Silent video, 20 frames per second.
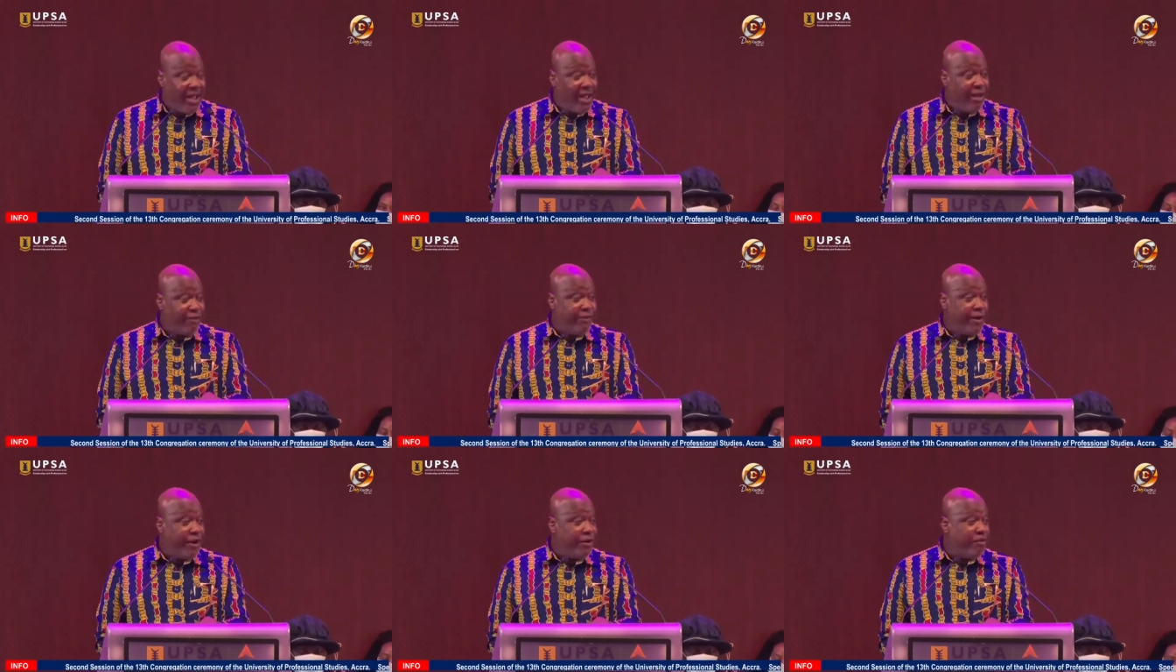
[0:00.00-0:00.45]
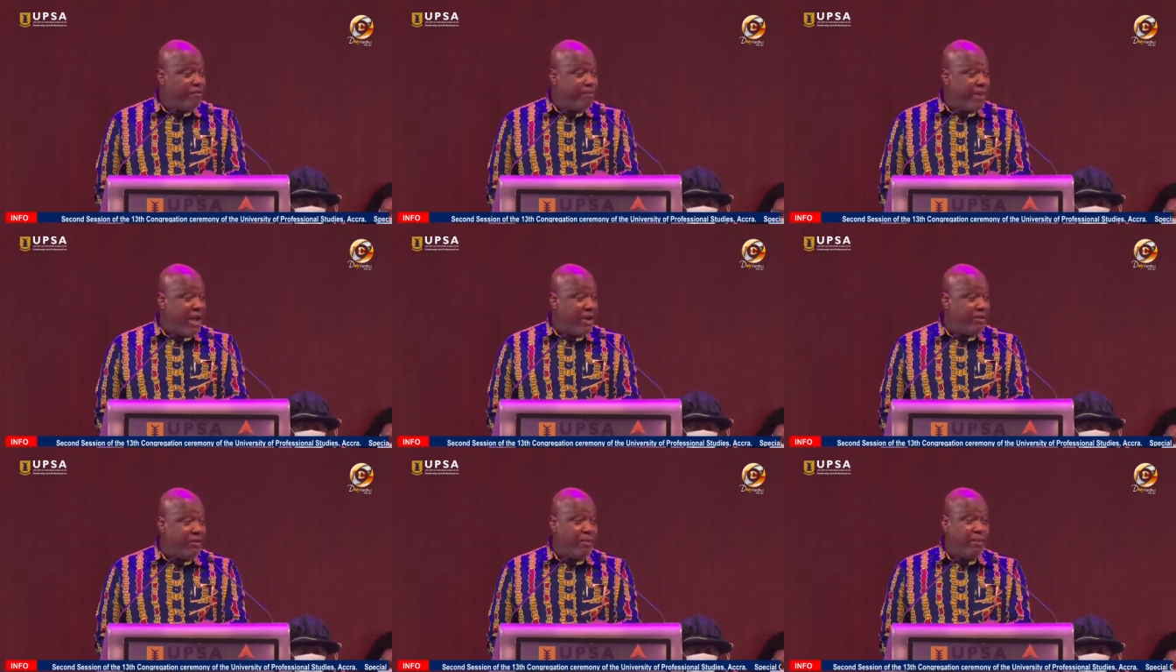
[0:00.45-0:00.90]
A friend of
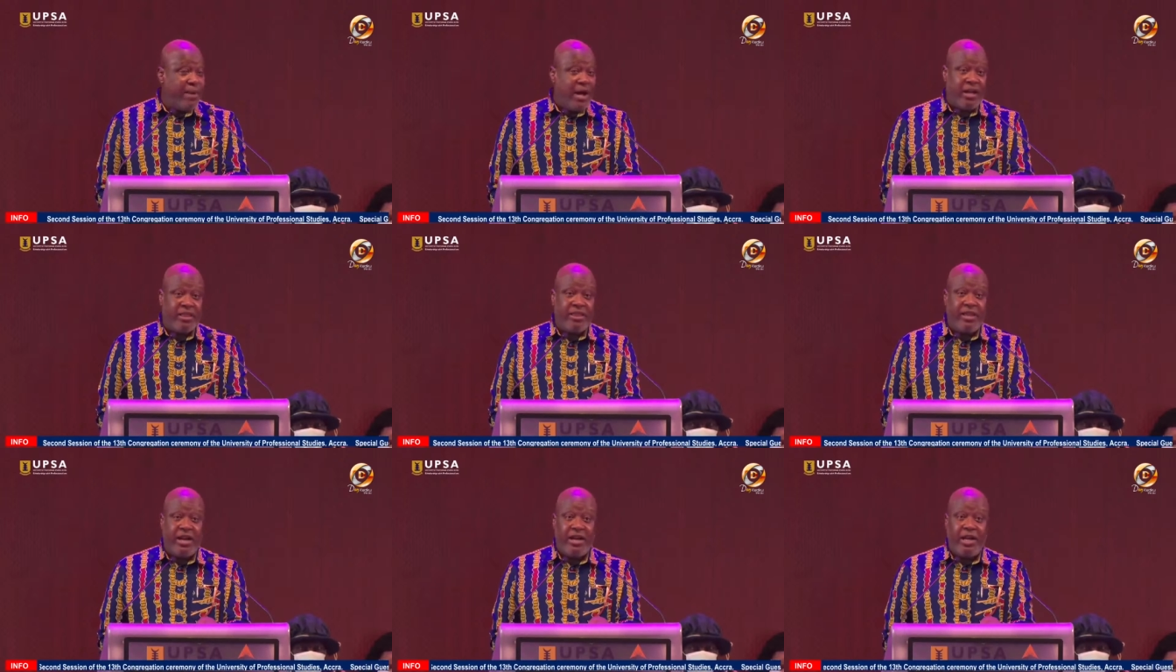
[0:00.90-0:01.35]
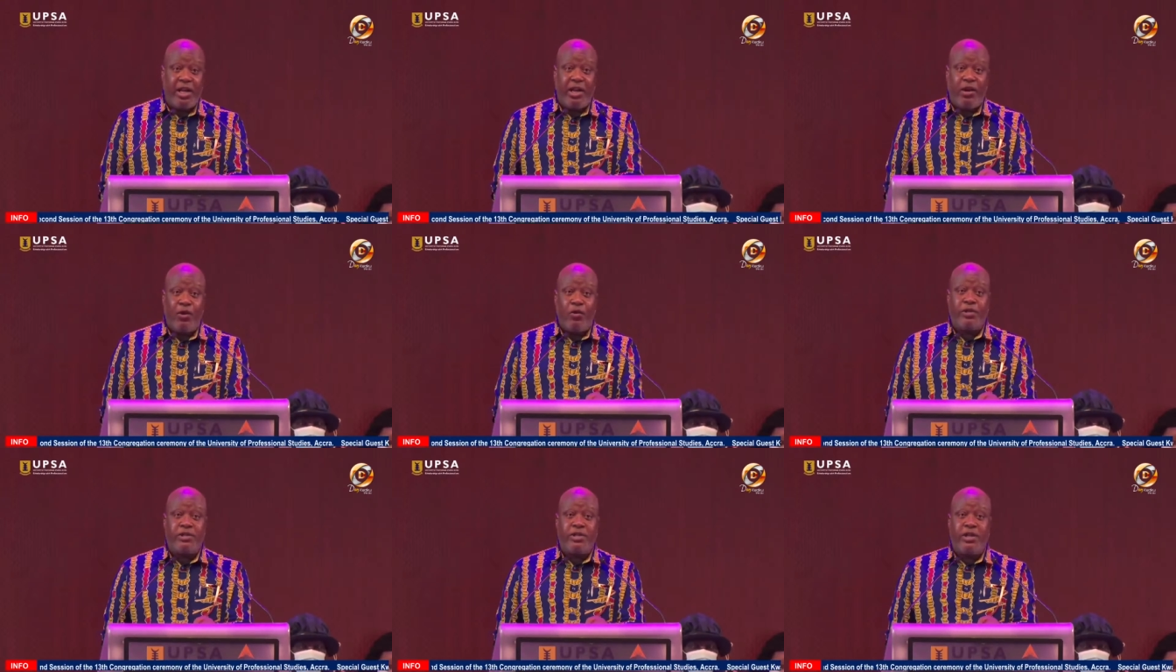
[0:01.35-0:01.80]
mine remarked that he
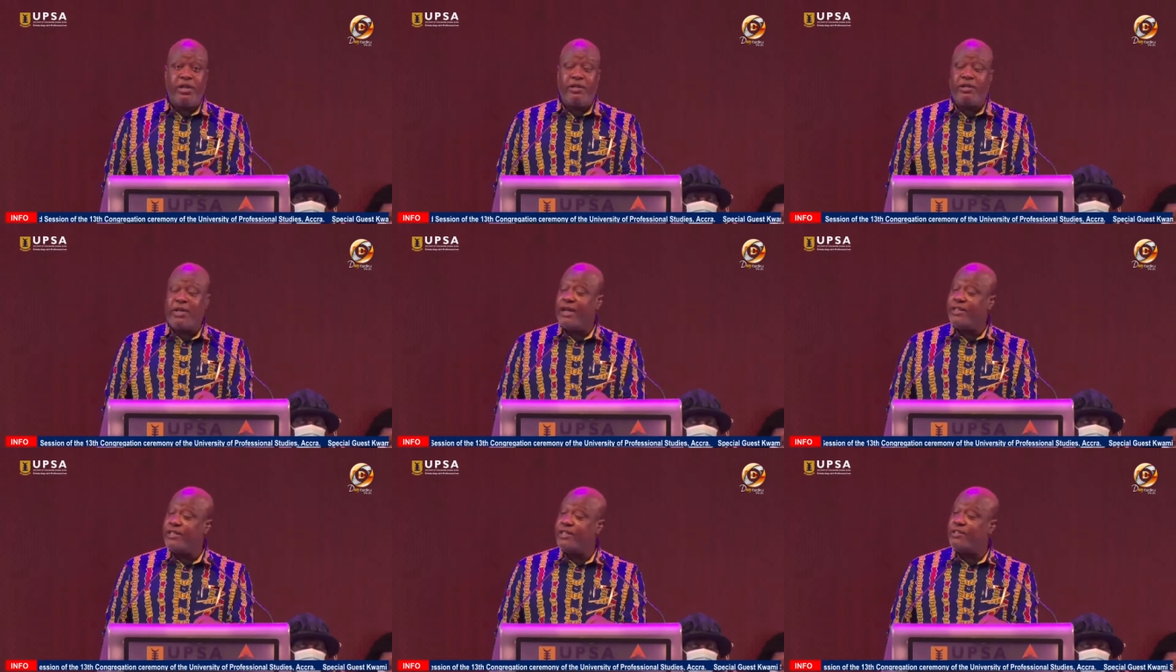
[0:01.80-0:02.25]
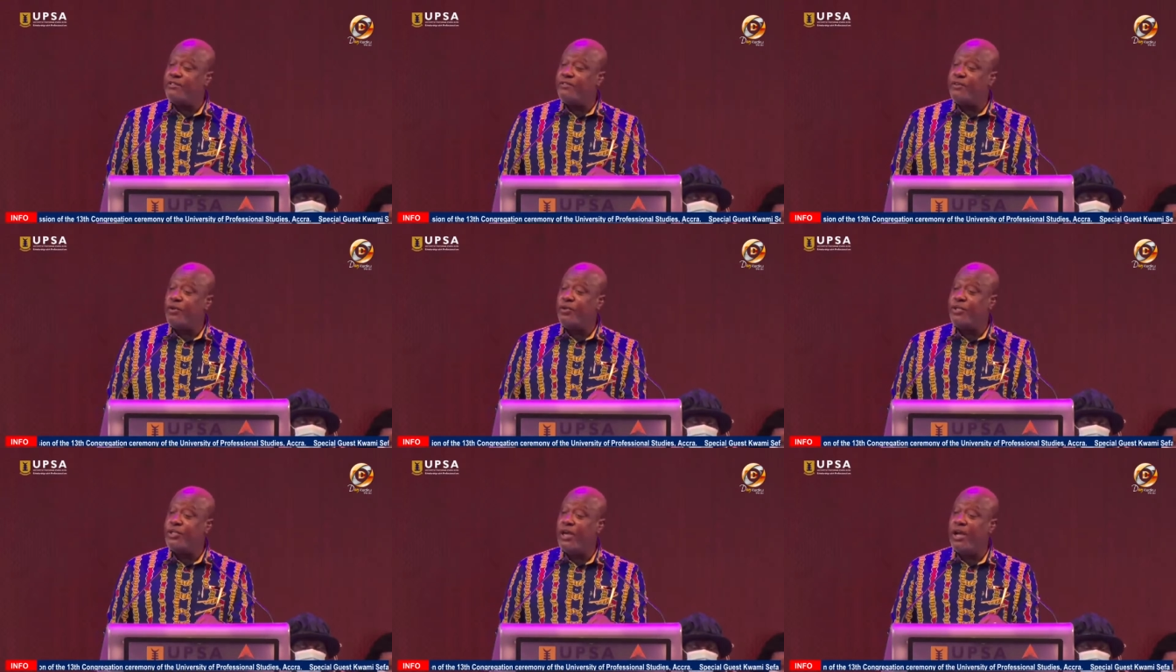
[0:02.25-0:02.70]
looks at his
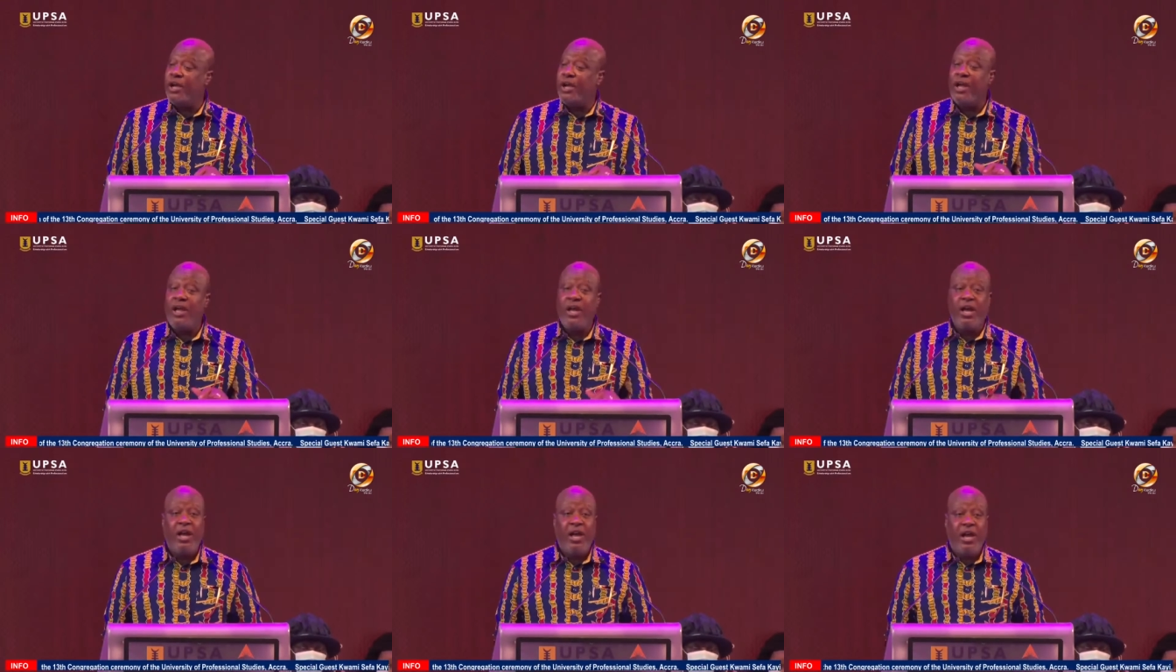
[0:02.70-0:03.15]
future